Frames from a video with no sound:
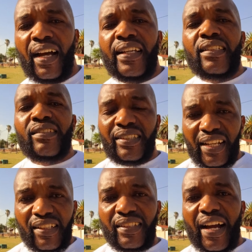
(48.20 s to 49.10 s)

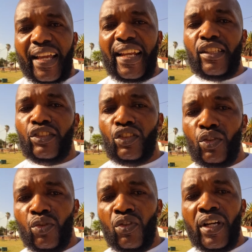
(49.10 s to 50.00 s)
sins against
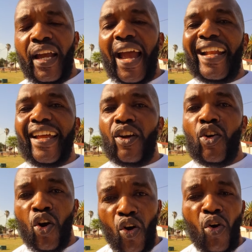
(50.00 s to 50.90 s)
you, and
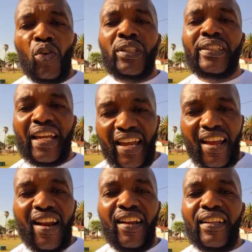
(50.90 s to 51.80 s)
go
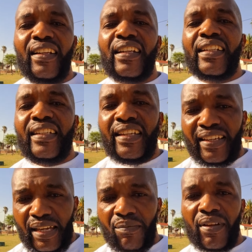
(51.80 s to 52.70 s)
tell
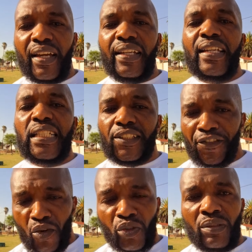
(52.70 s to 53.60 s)
him his
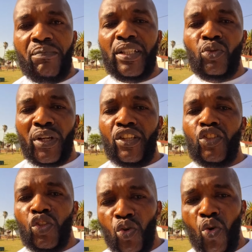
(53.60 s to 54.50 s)
fault between
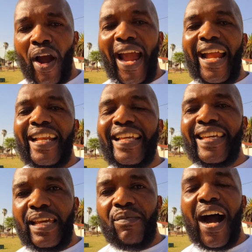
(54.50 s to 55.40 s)
you and
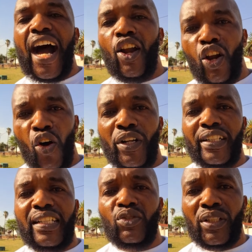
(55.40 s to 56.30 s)
him alone.
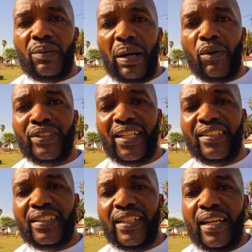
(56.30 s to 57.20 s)
This is what the Bible
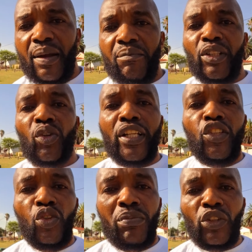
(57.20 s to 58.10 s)
says. Between
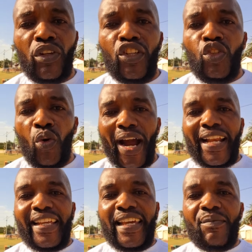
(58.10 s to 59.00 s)
you and
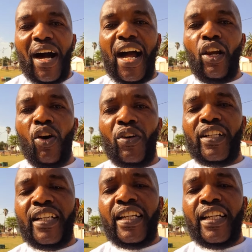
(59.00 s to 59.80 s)
him alone.